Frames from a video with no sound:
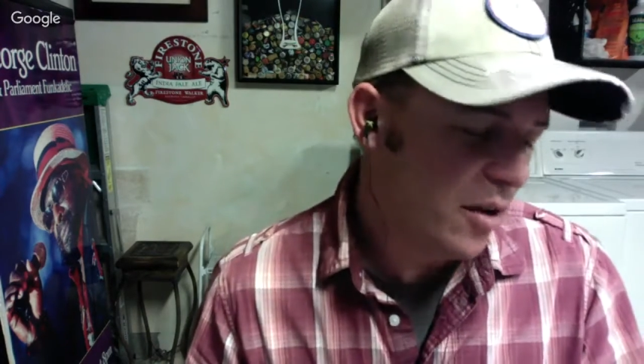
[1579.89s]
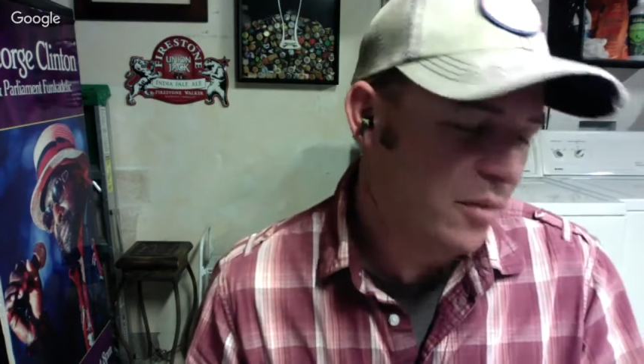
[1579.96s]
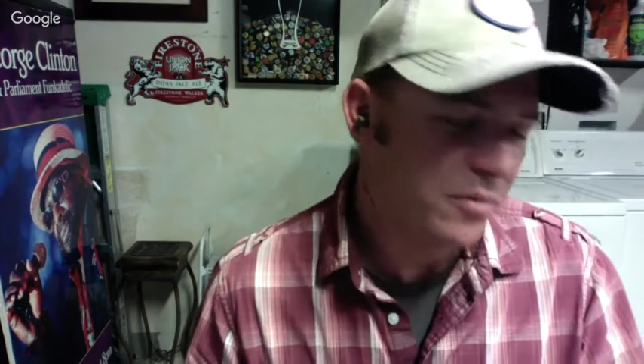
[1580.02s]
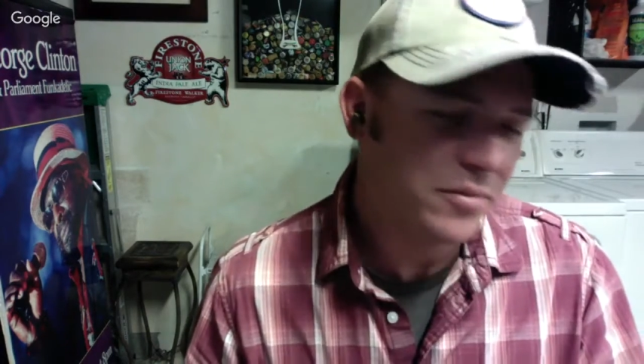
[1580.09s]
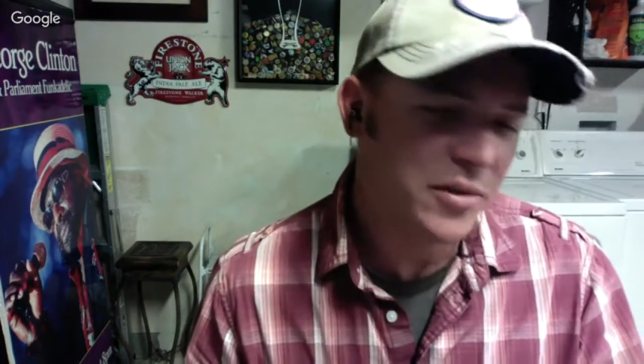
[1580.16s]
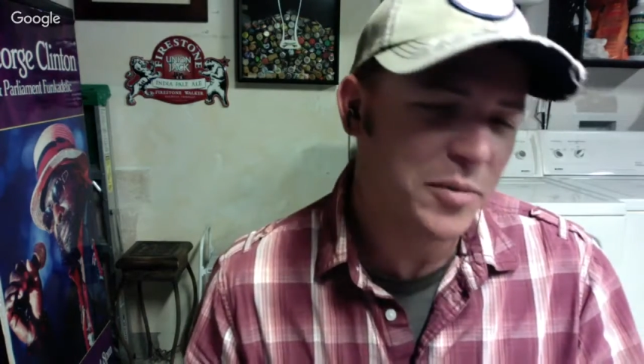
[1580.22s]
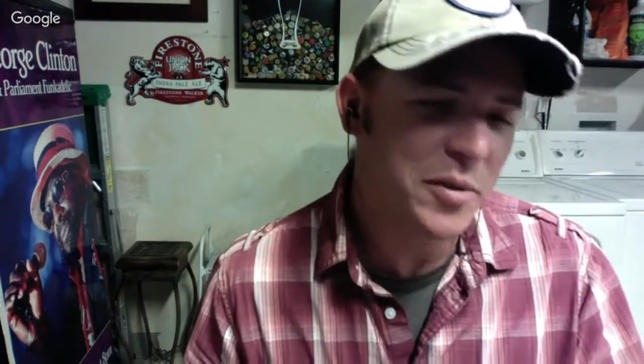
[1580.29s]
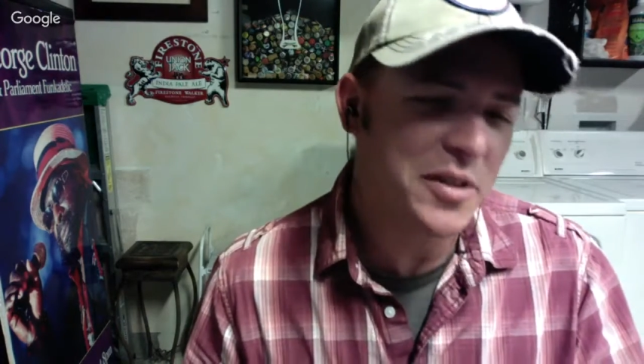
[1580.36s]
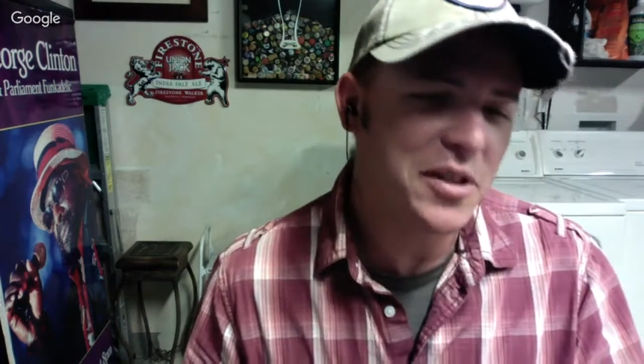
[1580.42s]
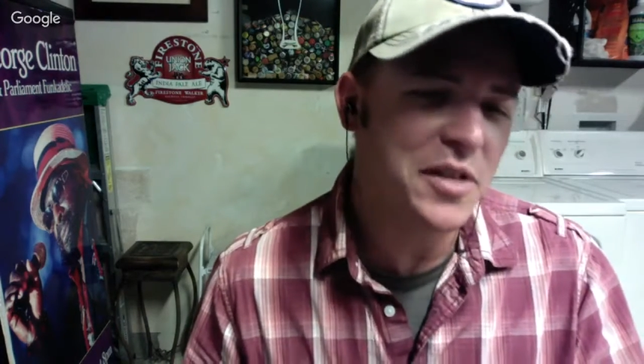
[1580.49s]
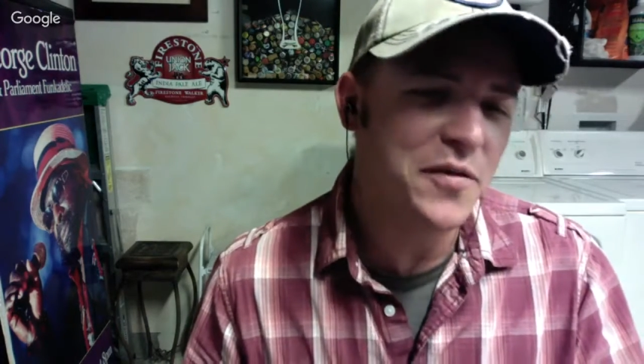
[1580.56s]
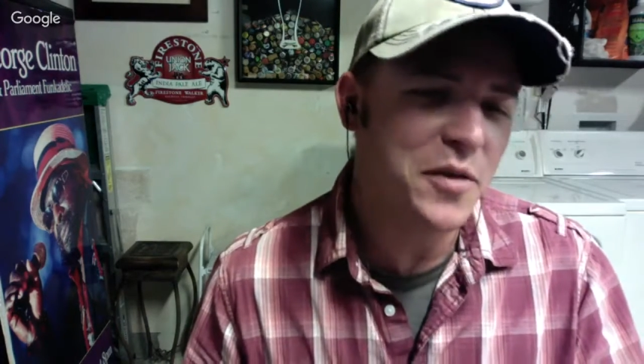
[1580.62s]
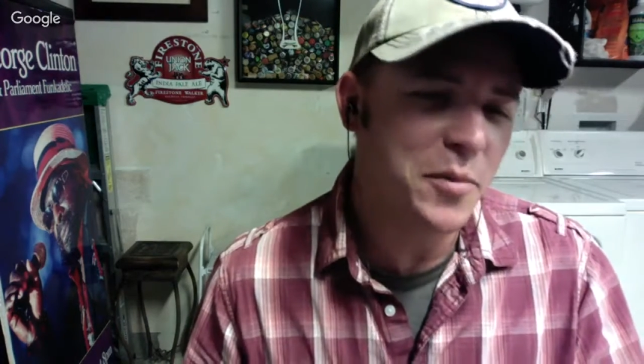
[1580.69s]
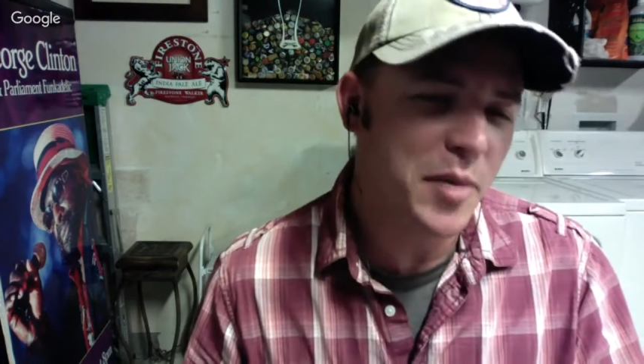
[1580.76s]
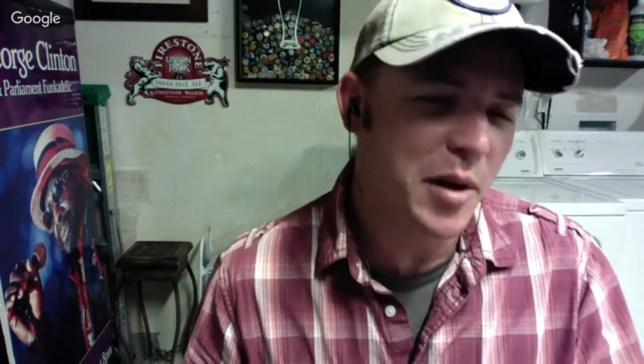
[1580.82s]
Especially if you've
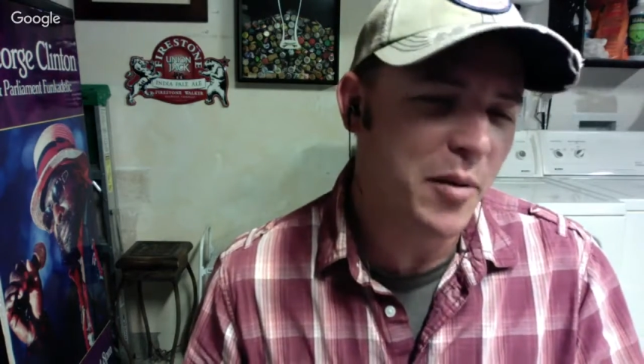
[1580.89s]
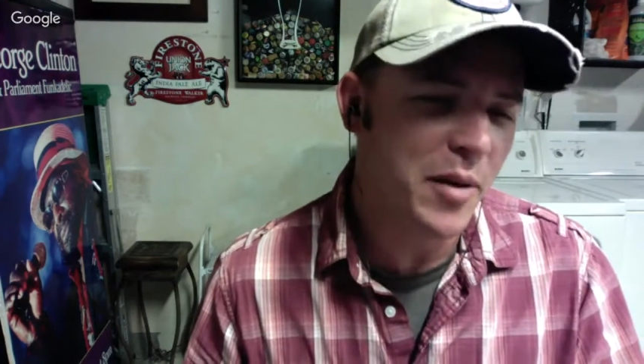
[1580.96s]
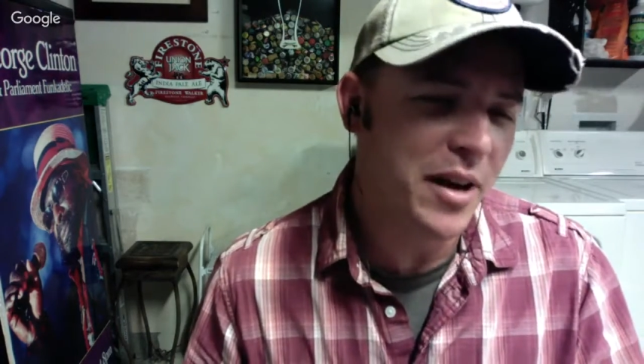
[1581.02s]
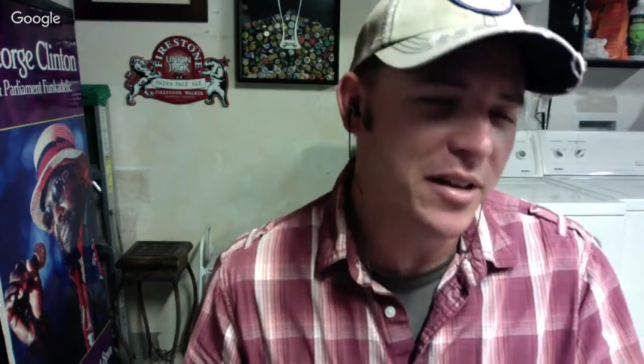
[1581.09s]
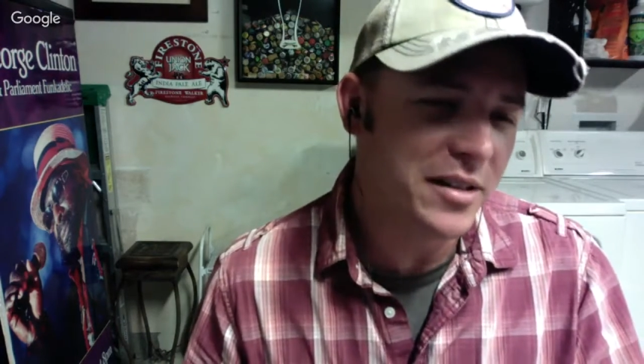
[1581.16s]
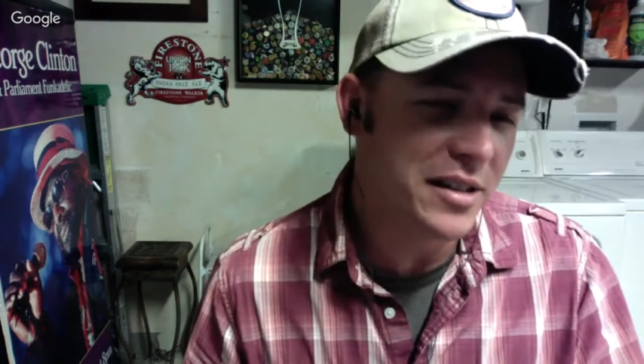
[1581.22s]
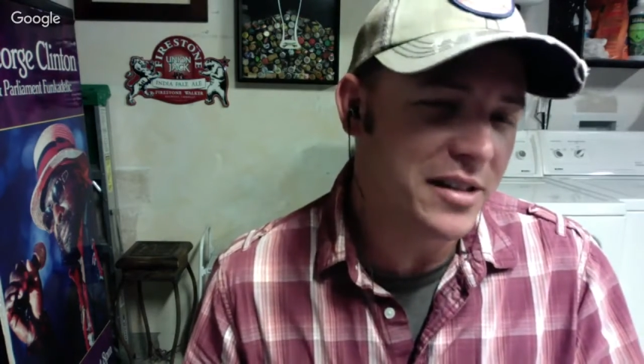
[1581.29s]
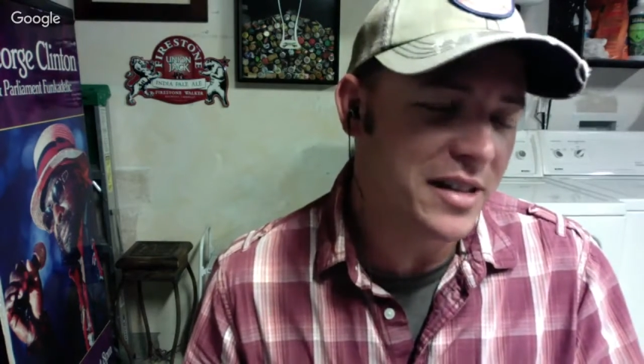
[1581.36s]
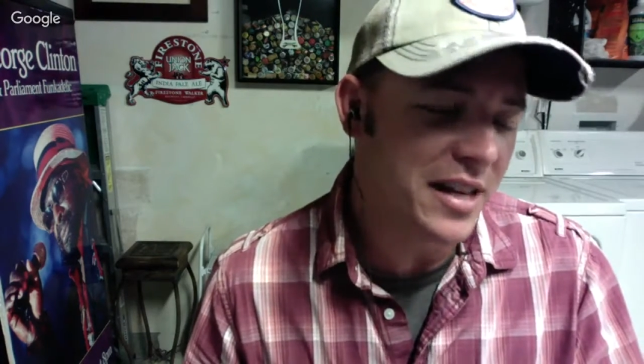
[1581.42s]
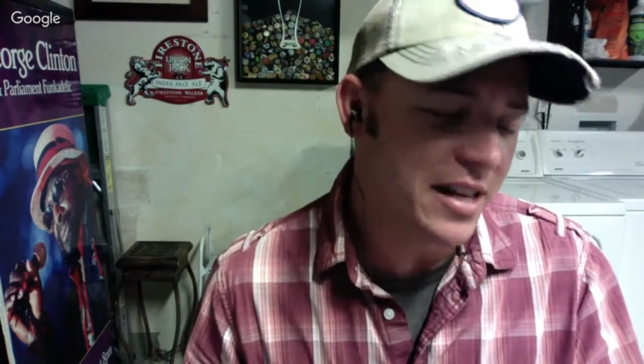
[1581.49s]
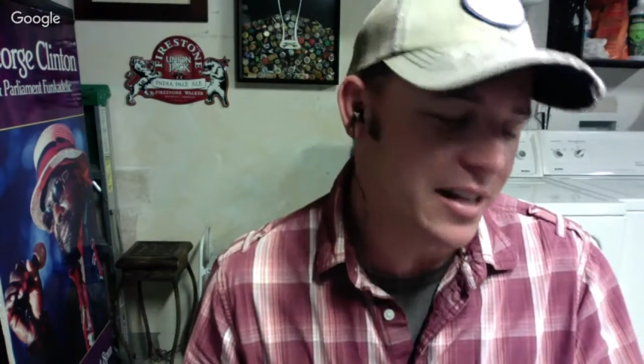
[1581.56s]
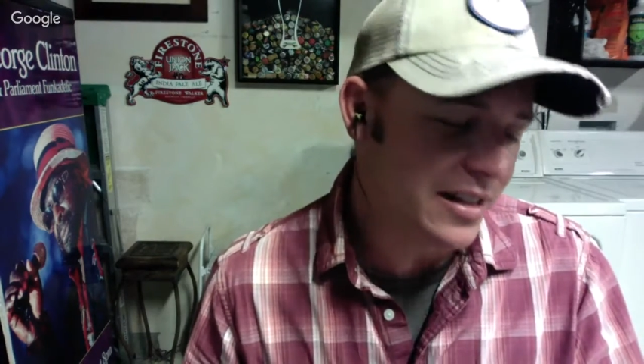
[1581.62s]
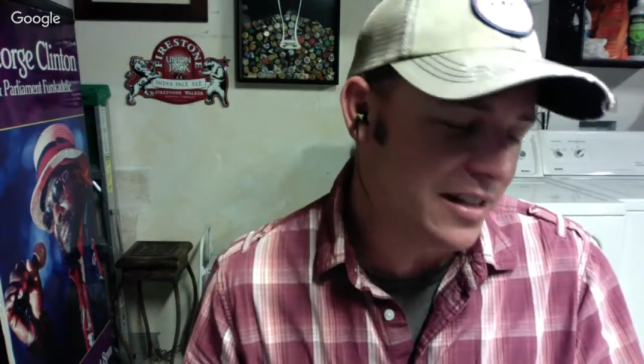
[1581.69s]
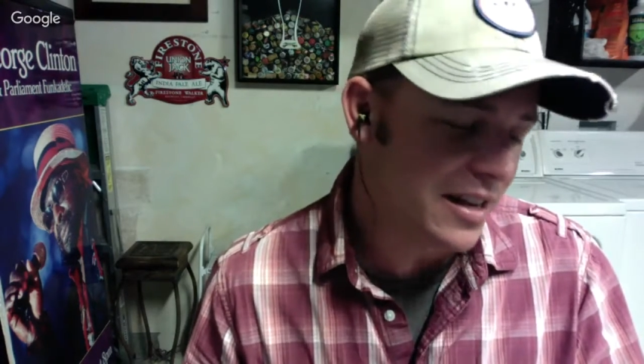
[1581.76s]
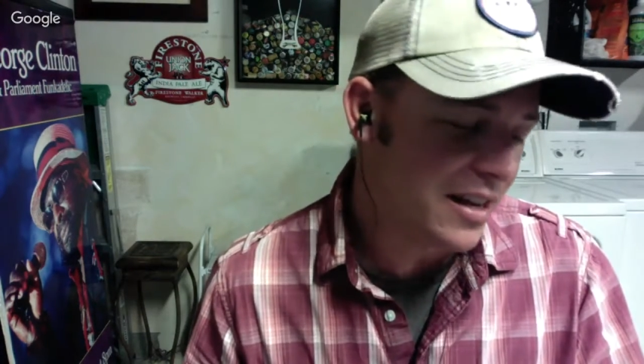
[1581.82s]
been around since
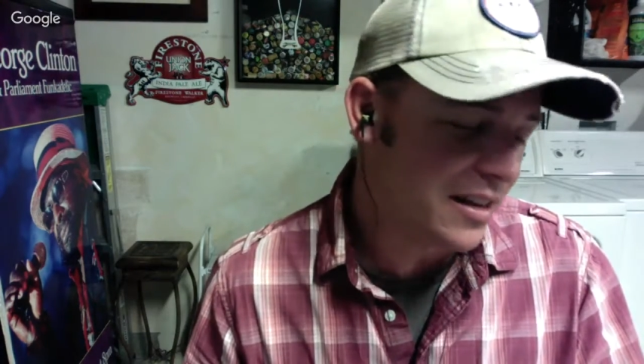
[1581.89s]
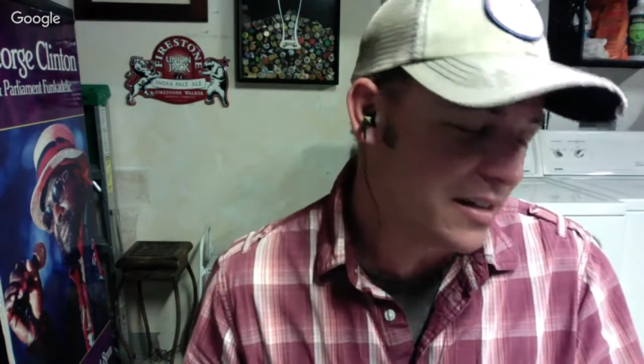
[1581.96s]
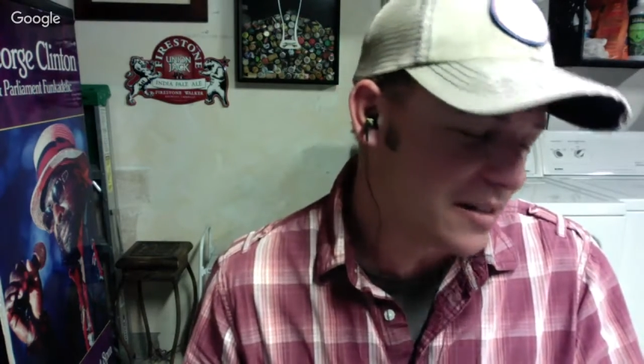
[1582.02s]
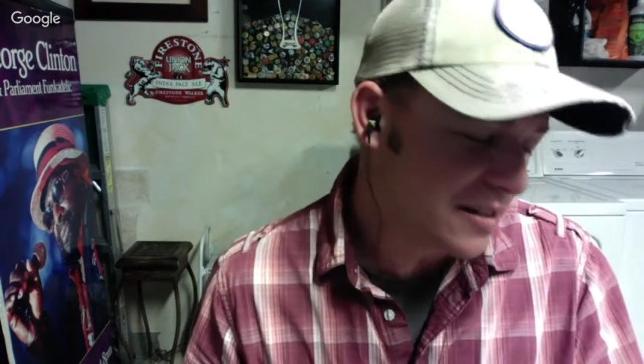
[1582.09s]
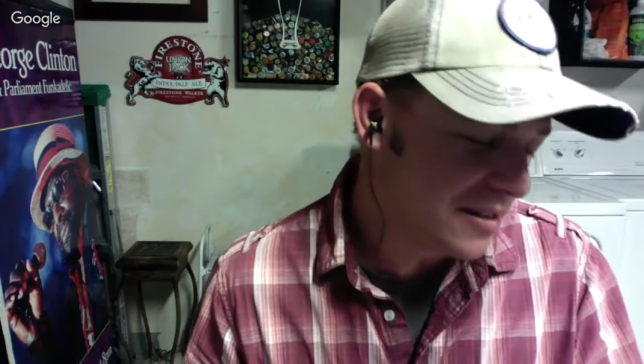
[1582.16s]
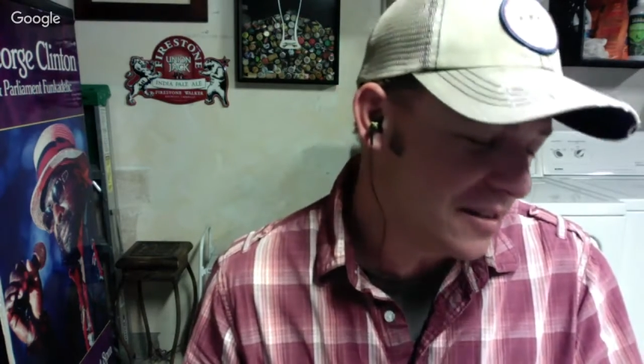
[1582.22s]
86.